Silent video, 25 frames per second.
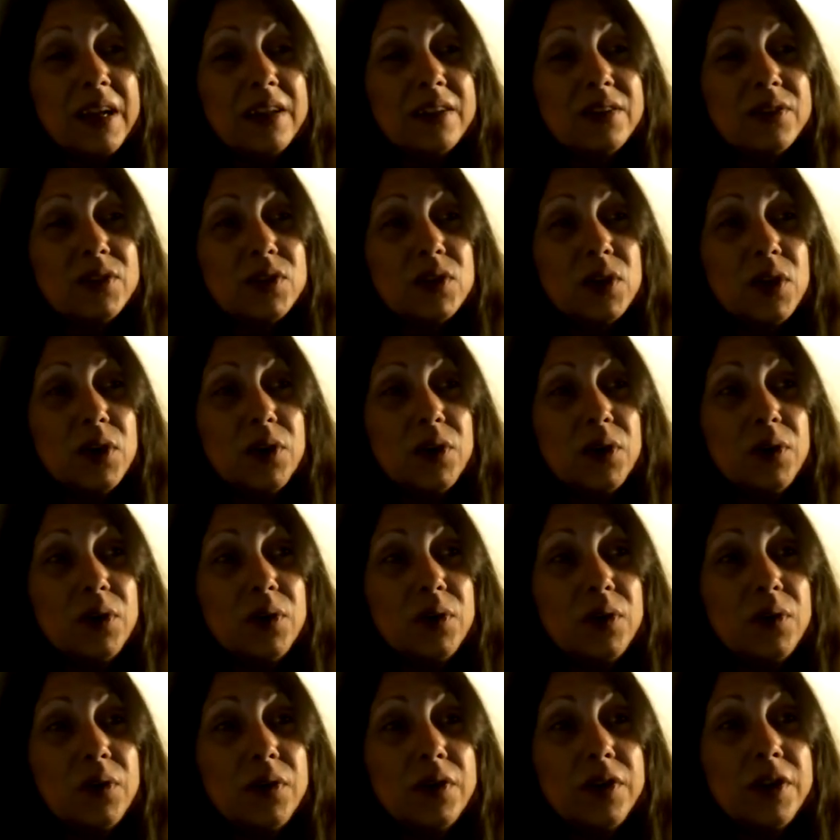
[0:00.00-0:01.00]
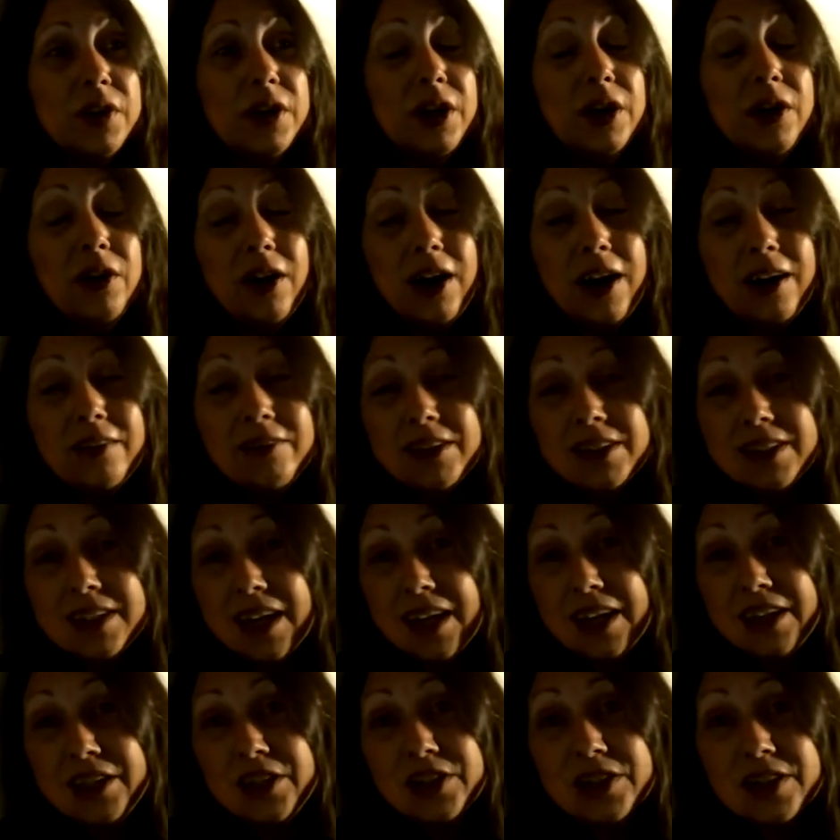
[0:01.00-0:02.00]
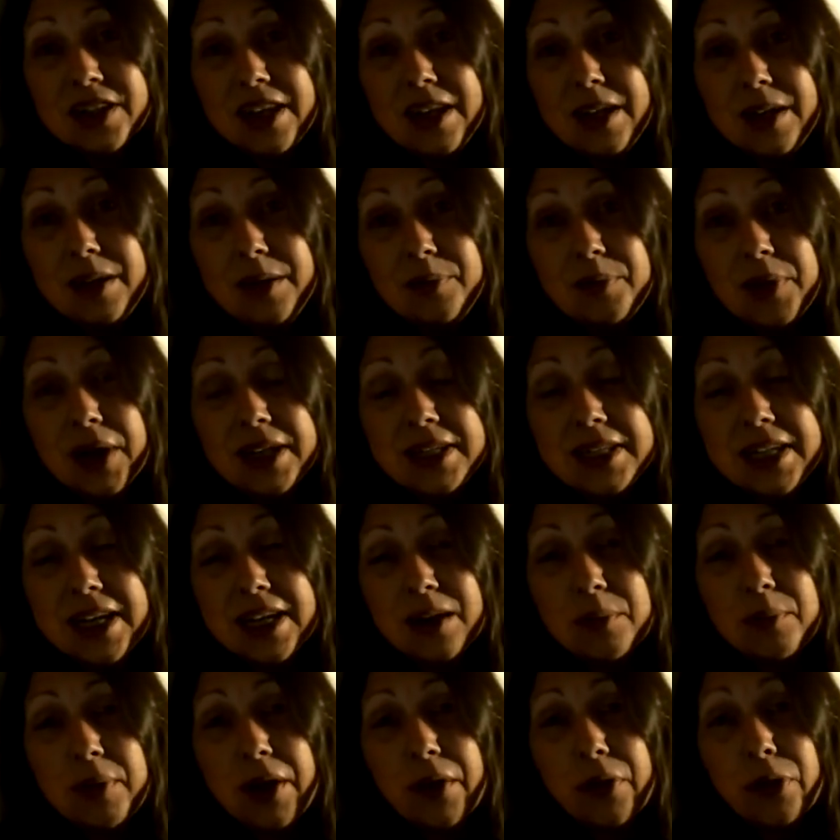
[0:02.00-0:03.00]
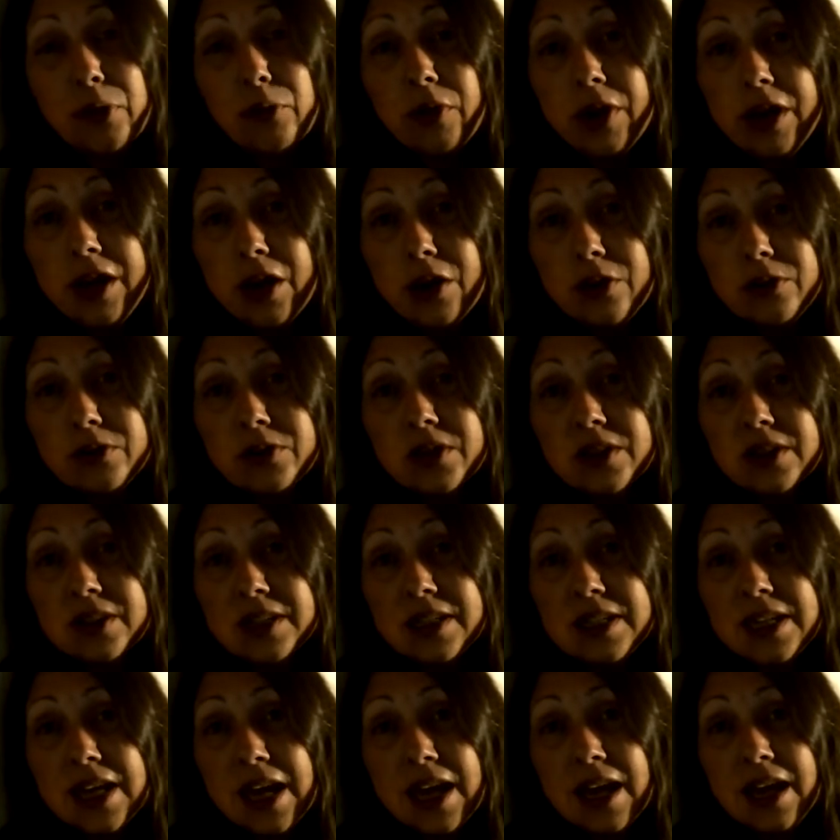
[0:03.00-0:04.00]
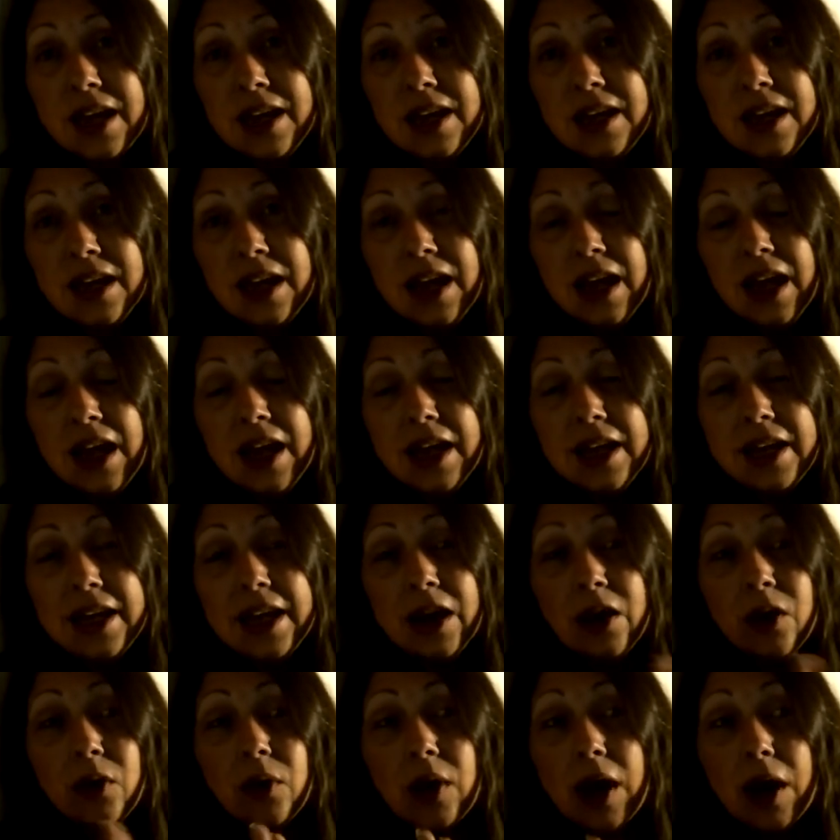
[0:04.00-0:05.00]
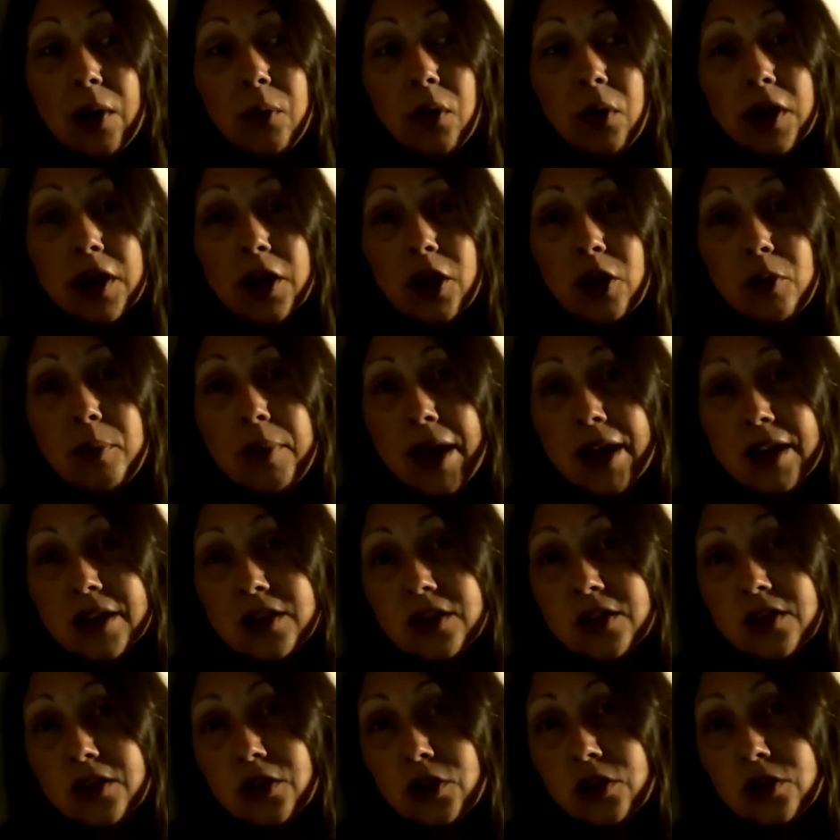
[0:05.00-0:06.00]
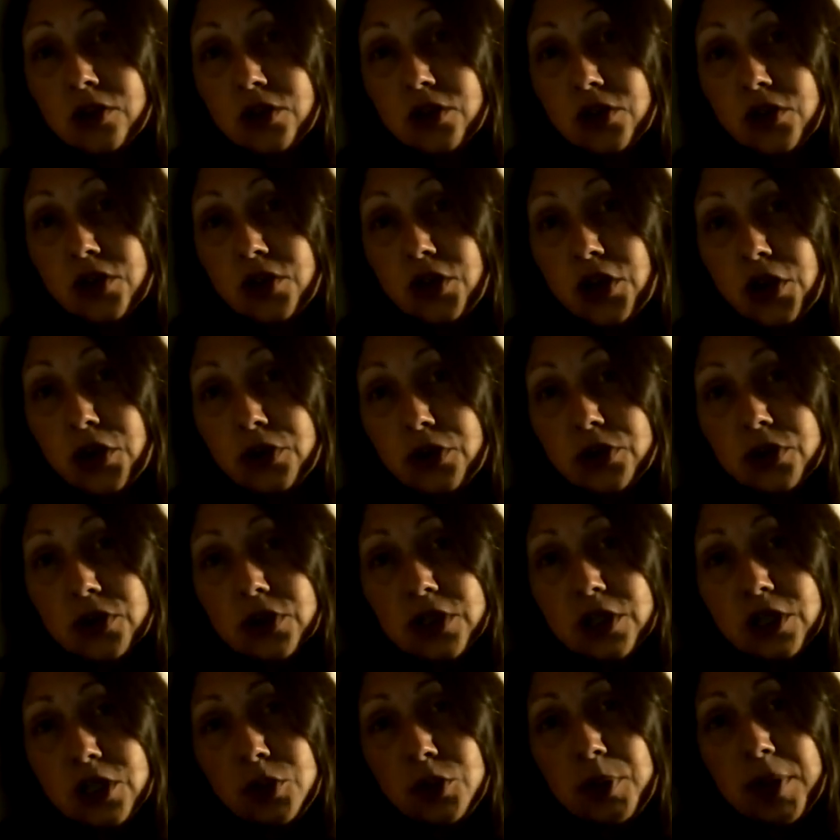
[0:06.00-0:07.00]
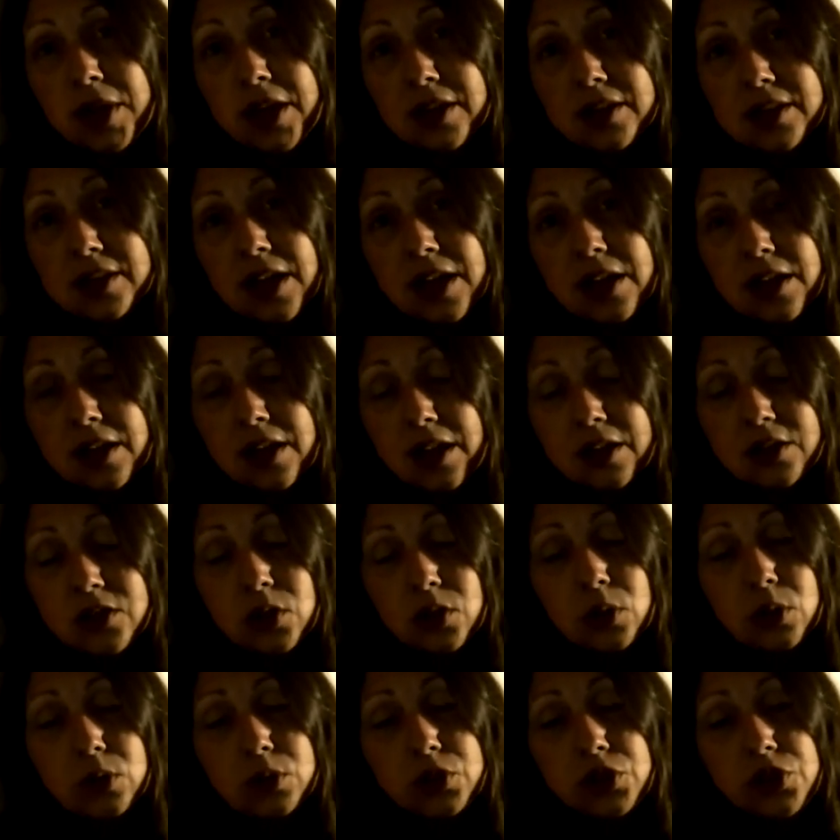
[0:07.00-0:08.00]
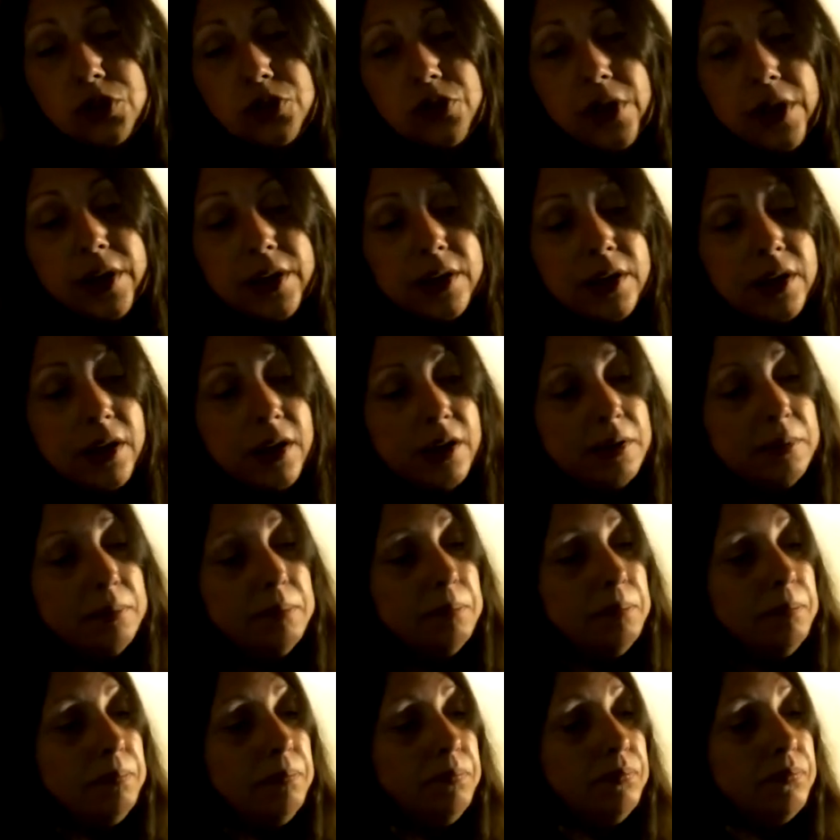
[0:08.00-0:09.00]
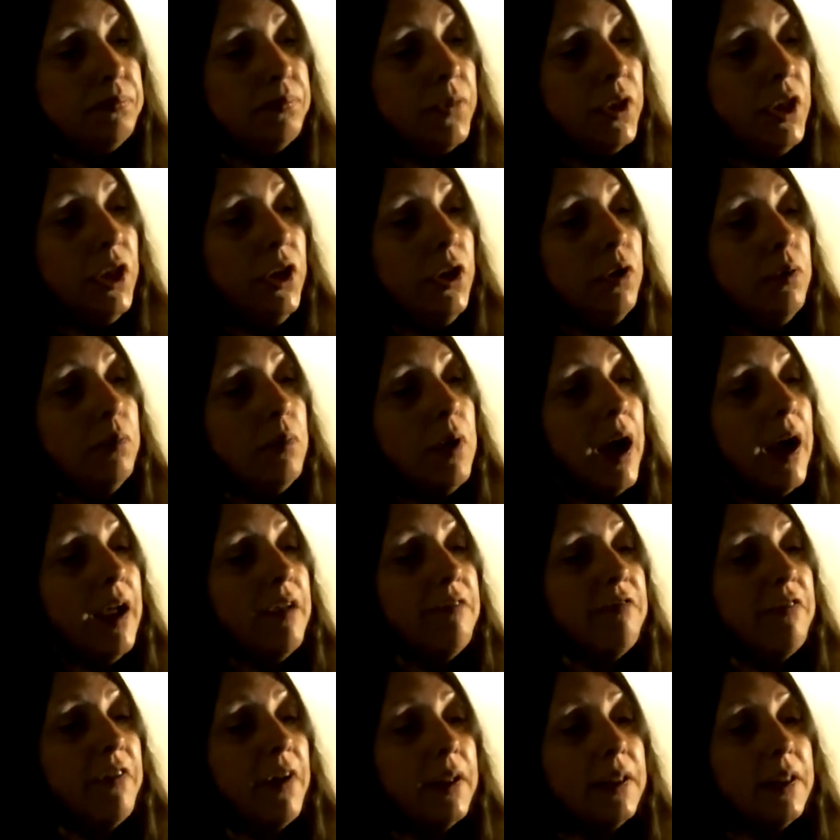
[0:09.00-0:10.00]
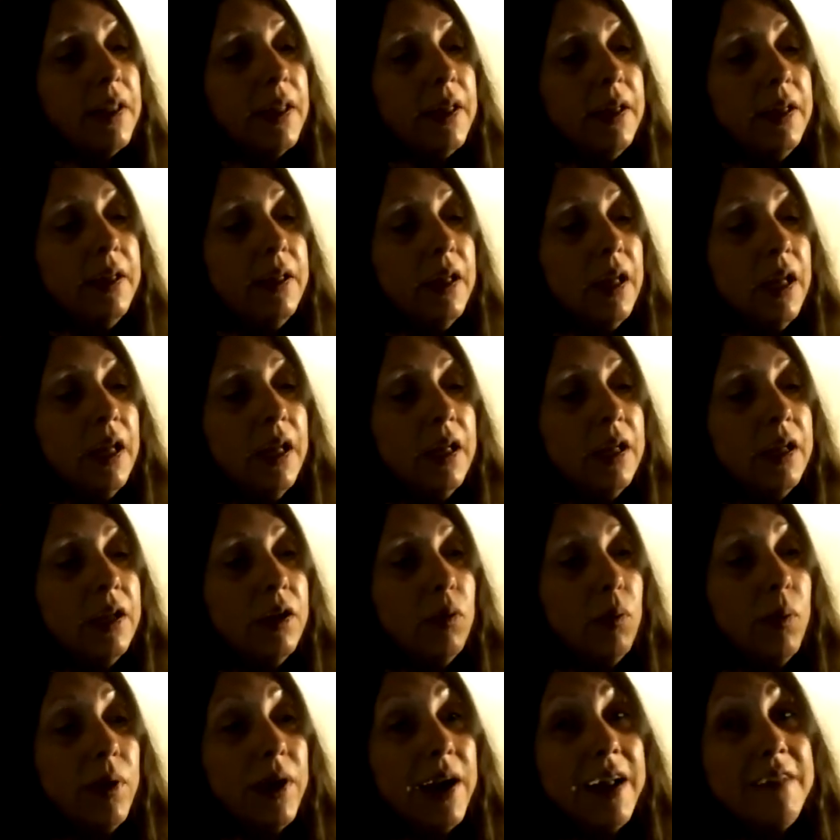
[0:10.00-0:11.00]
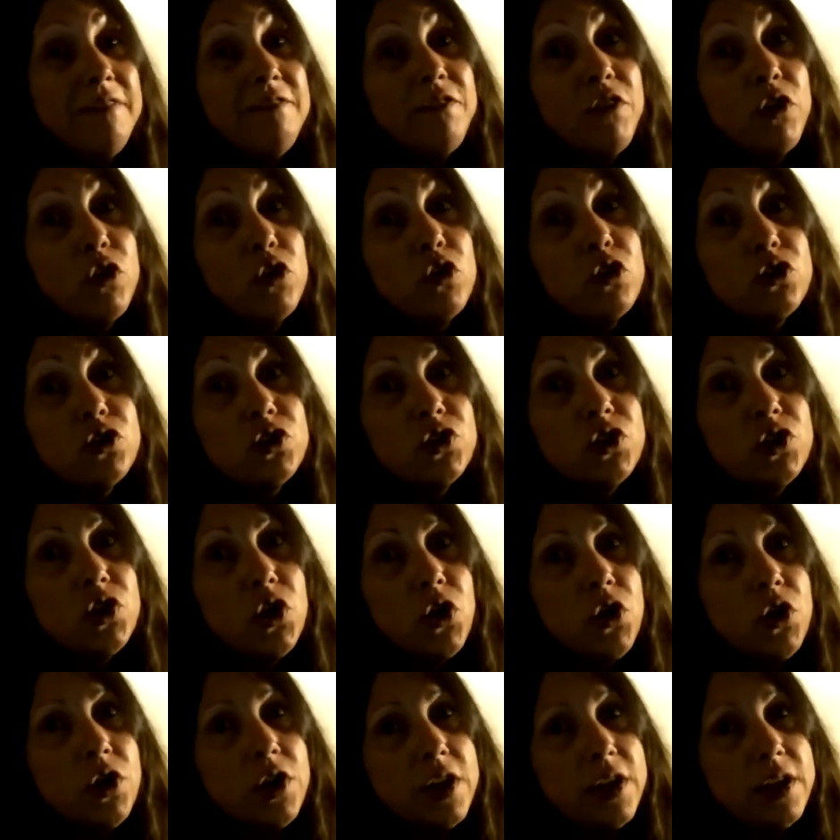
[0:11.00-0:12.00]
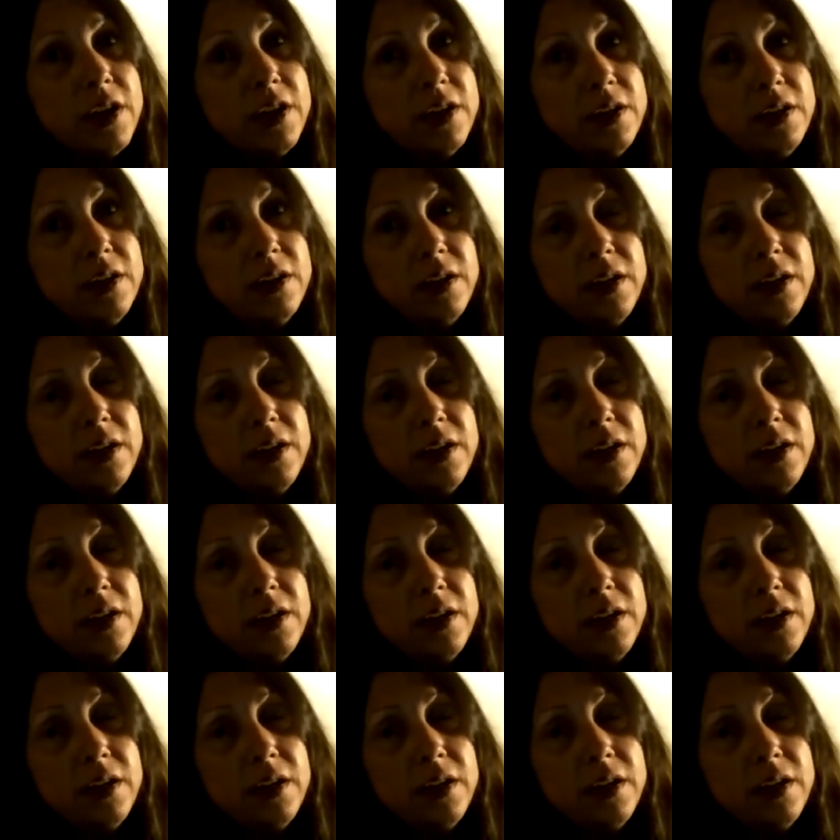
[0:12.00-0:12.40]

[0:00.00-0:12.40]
So, obviously I take about 3 doses a day. Now I want to go back to the dosage, because I told you that, I finally, when I first started,